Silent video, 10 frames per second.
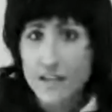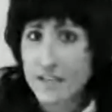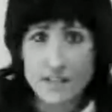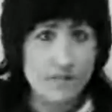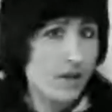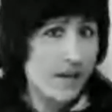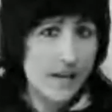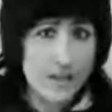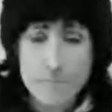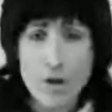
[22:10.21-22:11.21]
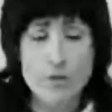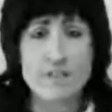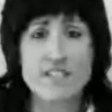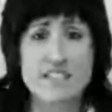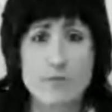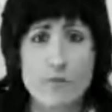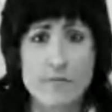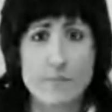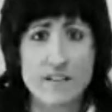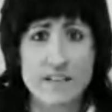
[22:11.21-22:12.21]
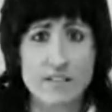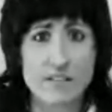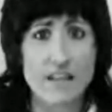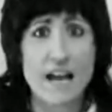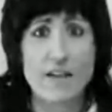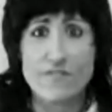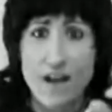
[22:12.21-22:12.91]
in the moments that we've been here live.